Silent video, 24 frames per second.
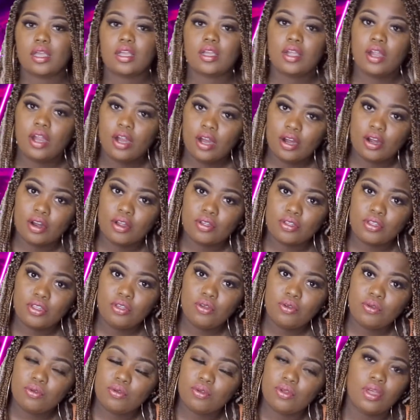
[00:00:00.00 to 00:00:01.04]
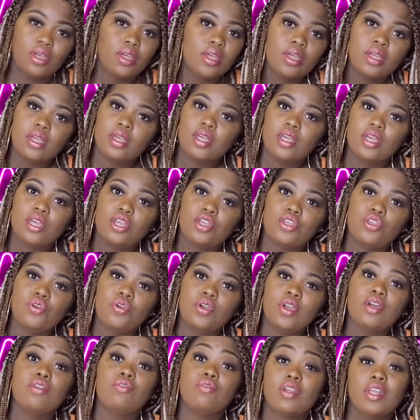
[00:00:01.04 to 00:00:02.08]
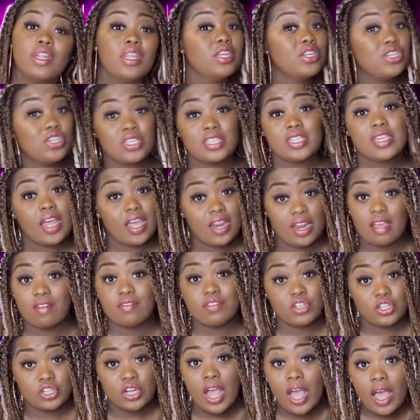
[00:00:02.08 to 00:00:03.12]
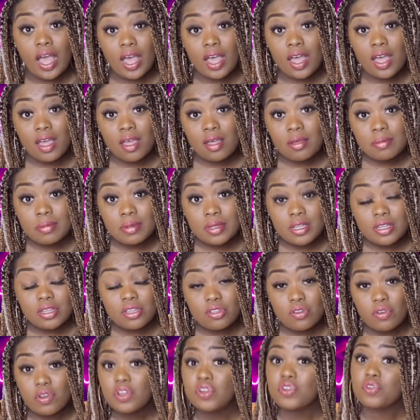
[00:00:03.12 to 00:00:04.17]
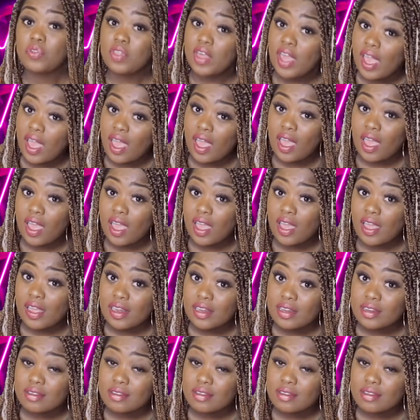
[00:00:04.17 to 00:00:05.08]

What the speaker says: girl, you could really just not have a job. You could do that.